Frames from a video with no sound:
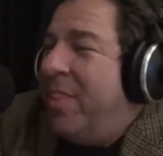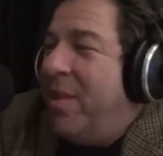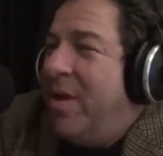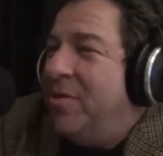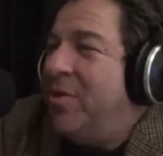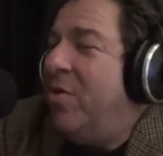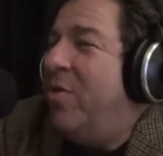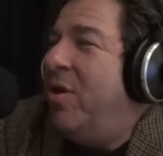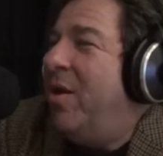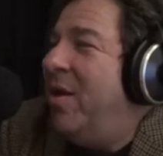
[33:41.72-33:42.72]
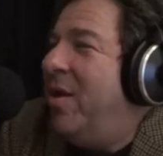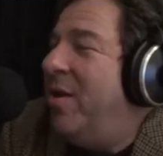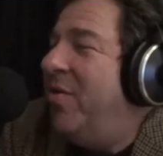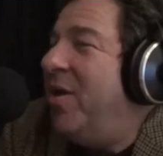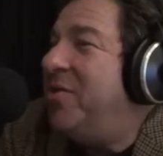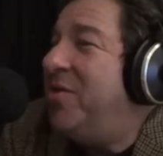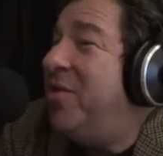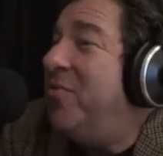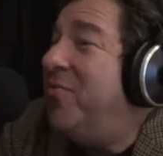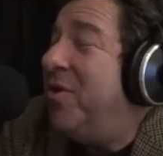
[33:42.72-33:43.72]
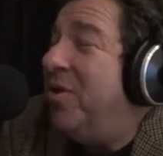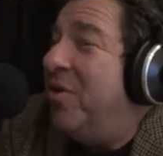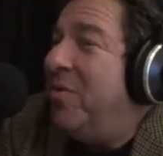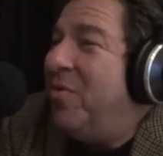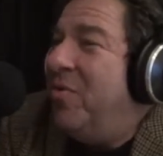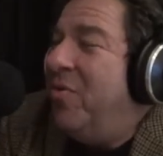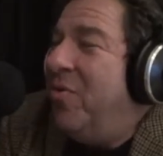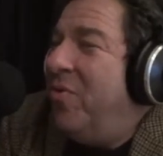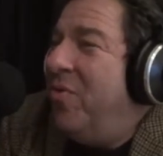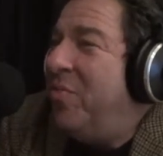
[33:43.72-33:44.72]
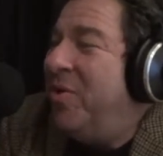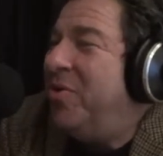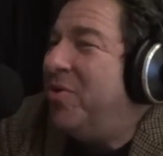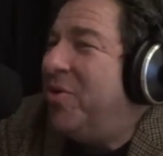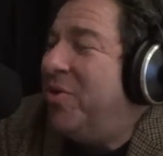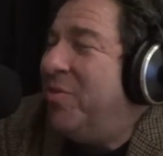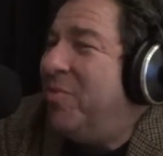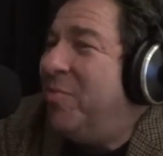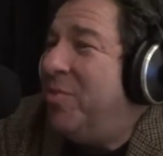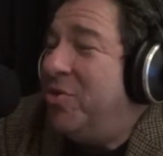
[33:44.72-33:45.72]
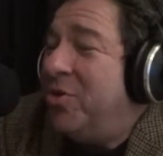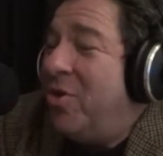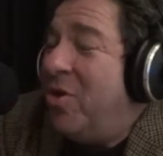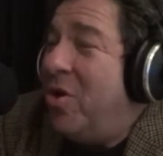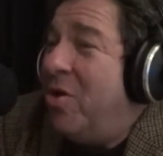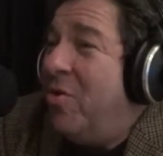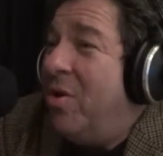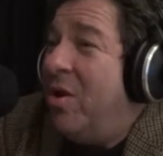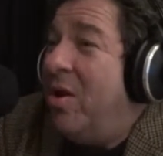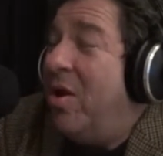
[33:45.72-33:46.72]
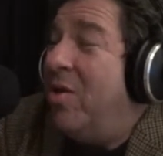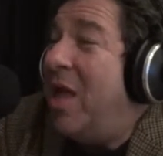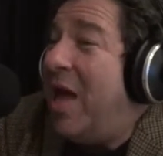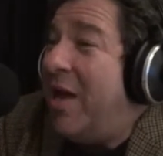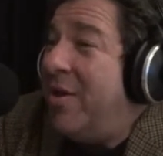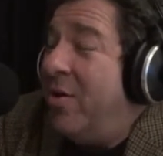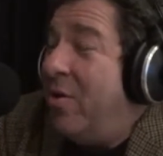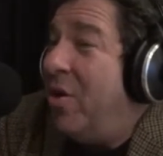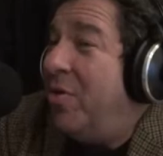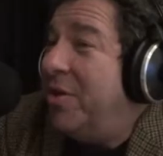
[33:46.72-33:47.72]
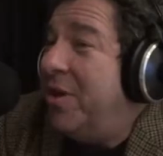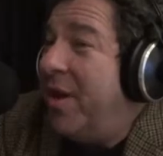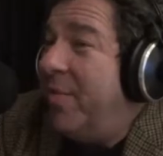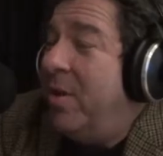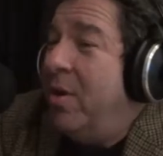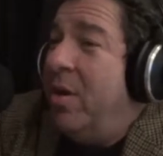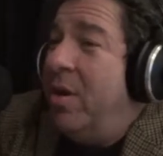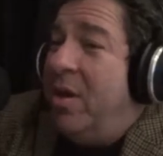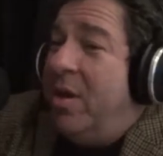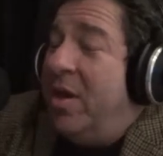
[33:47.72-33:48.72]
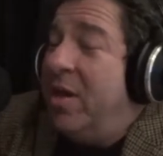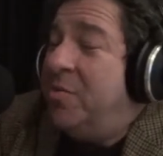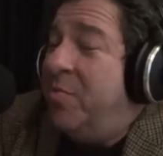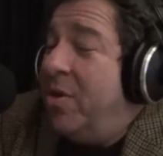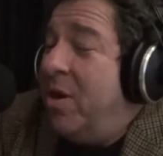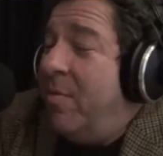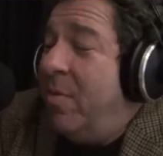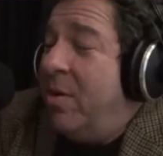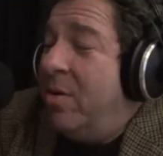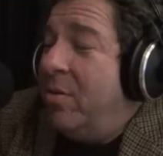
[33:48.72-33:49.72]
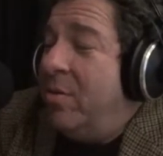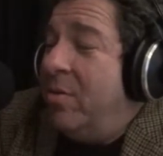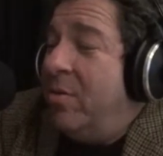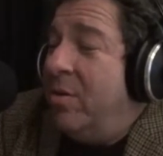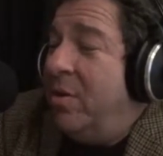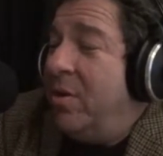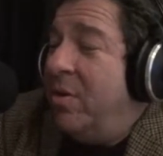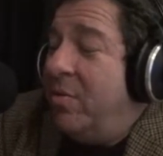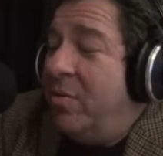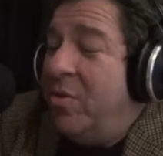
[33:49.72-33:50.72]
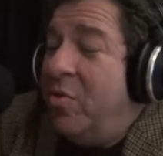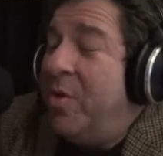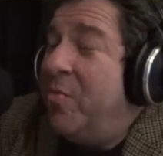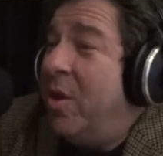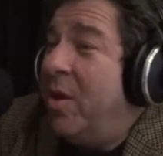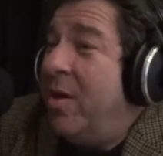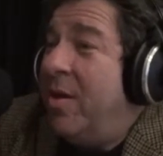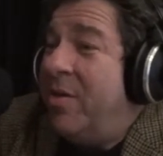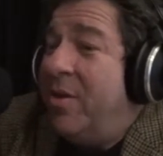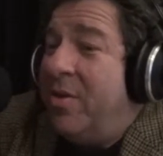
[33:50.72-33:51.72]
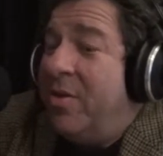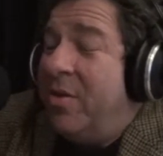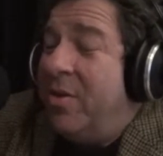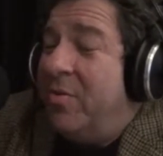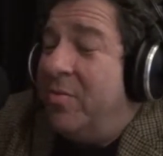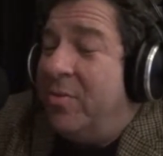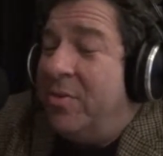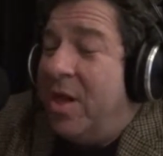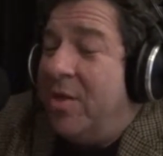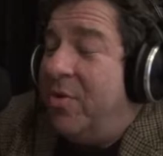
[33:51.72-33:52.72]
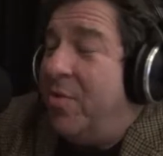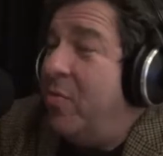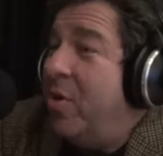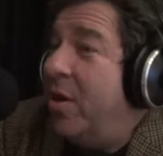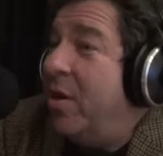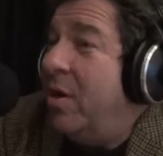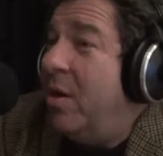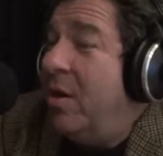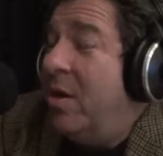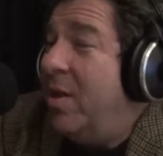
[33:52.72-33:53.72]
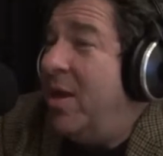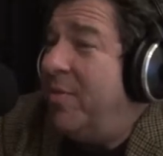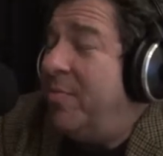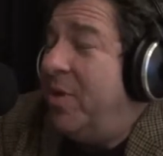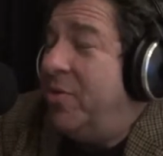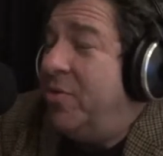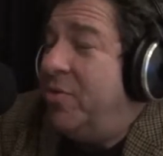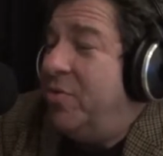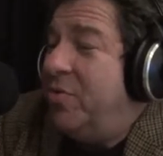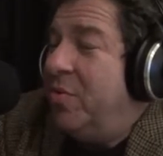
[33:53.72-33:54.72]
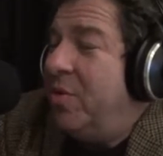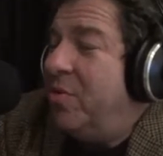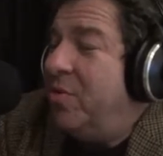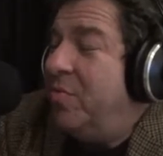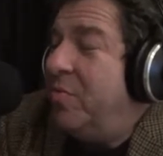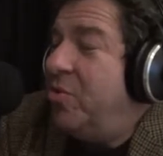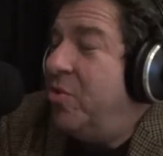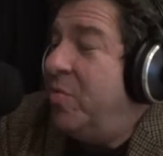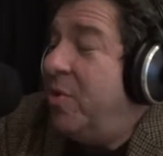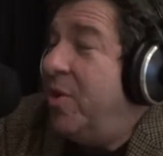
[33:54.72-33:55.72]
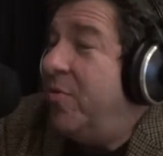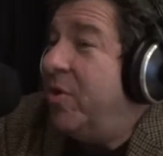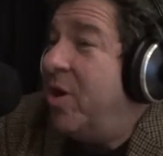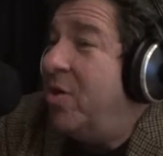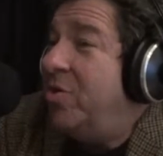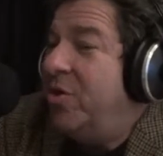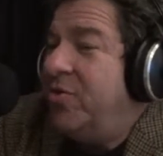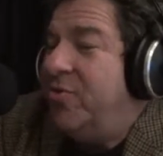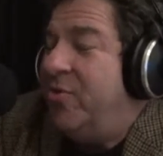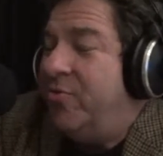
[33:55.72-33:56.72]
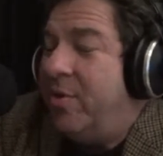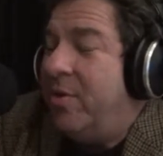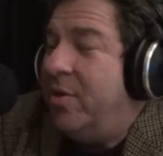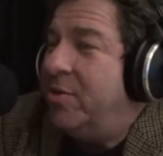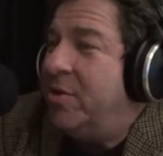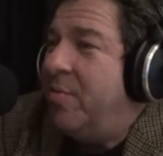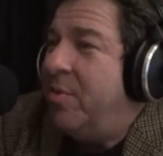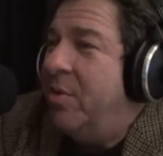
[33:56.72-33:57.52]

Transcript: So that's another video. The police are killing people in Chicago a lot, all the time. It's become, they don't tolerate running. A lot of places shoot people after car chases. Their adrenaline gets up.